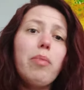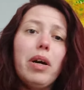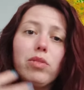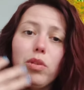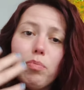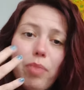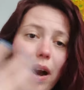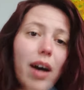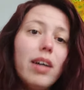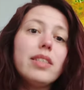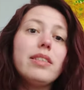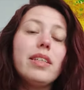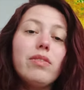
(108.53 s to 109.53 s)
about the
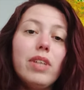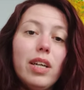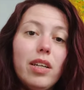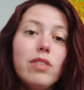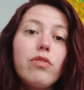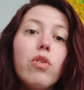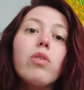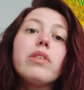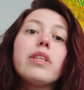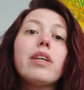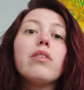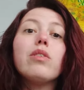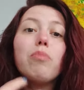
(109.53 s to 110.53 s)
past and we are not
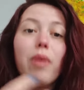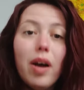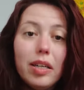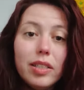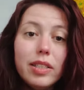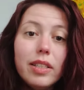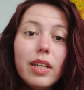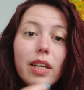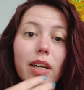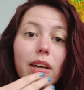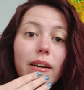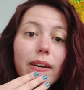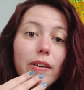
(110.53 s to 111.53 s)
focusing on the past,
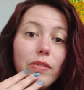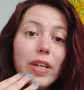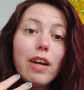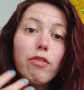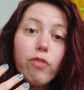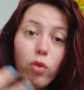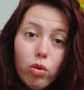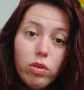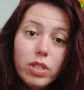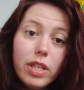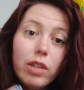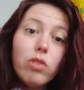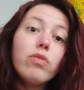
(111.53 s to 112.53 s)
we are
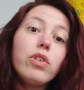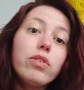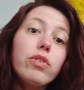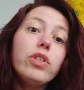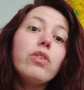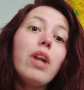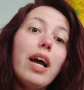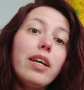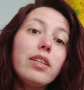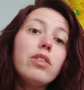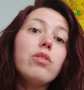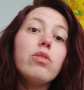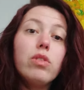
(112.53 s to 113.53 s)
focusing on what would you
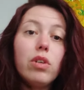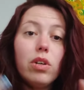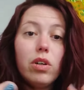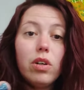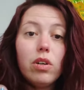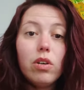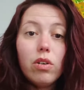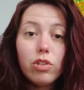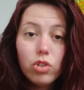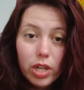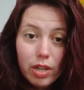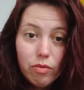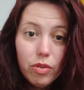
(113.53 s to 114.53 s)
like to
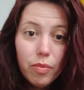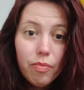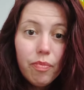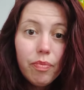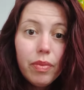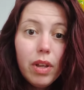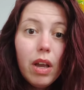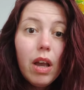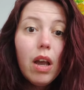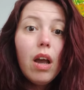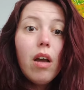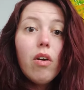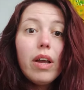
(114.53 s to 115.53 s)
achieve.
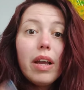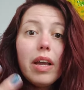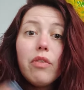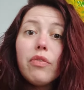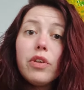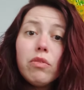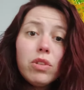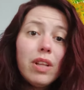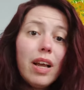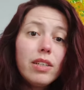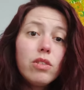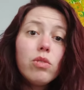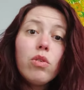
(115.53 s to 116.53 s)
If you would
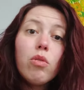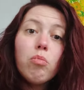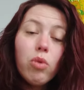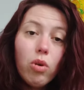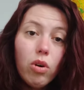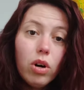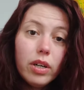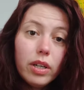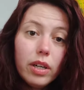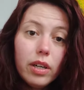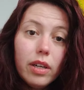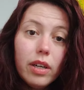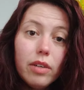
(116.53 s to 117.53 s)
like to know more,
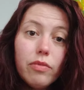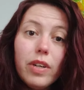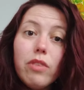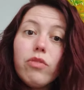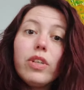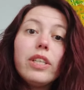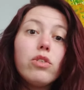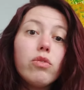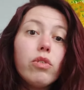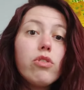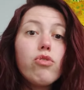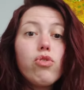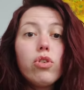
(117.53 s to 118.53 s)
uh, feel free to
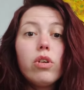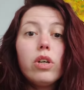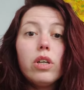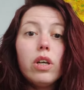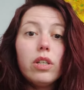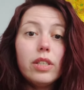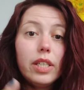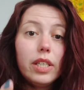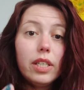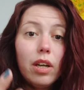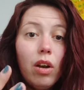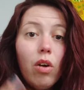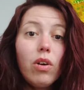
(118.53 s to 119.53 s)
watch uh,
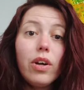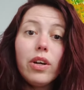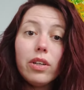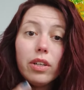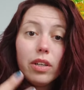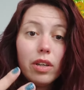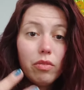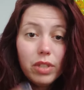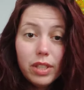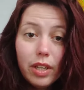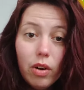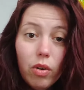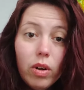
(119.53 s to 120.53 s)
the longer uh,
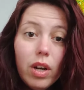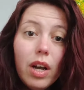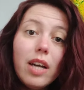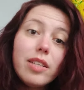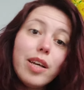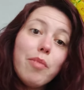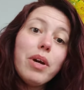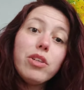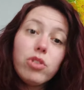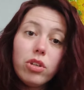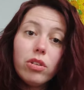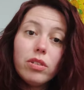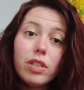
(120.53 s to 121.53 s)
video. As I
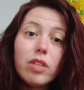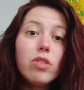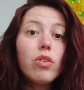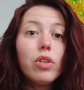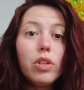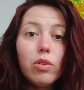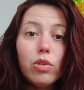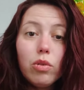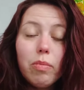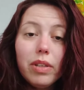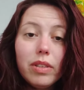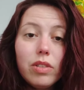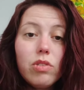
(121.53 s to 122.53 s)
mentioned, it's on YouTube and